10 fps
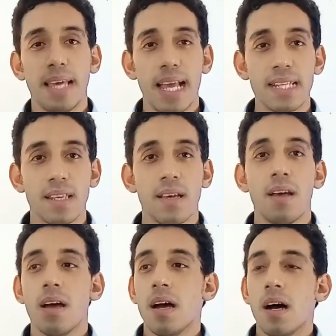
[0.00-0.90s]
tags
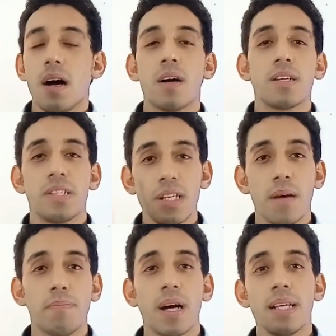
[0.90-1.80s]
are set
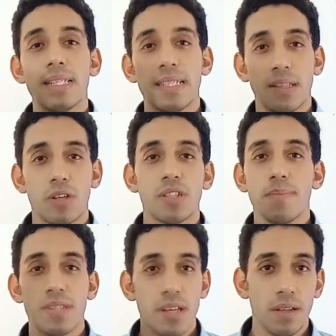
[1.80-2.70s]
up by sellers
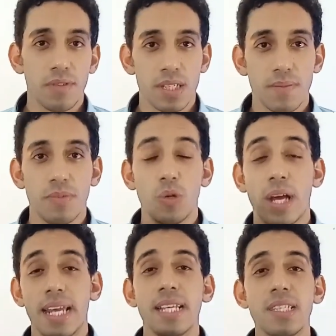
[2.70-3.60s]
themselves. You
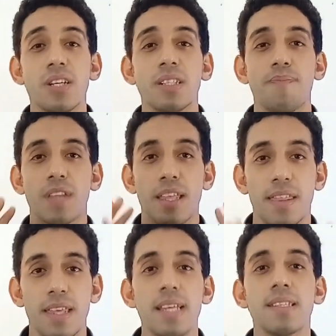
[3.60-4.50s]
can insert
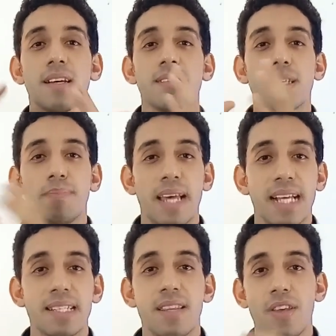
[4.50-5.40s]
these custom
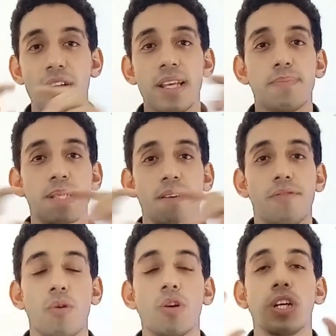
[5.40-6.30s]
tags in the area
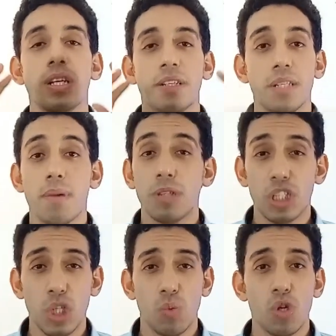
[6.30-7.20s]
specific for Redbubble
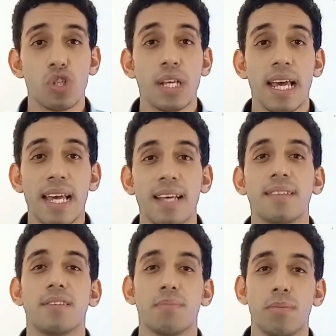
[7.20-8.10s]
keywords and
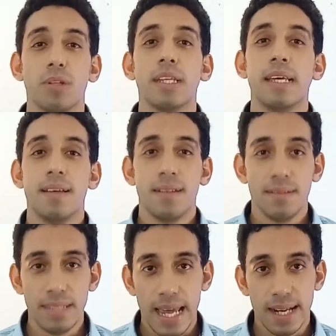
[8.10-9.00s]
Redbubble
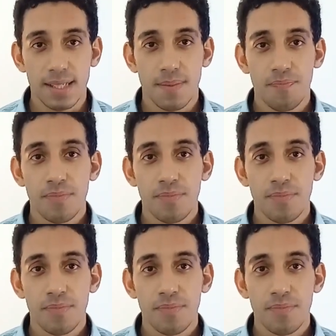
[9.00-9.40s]
tags.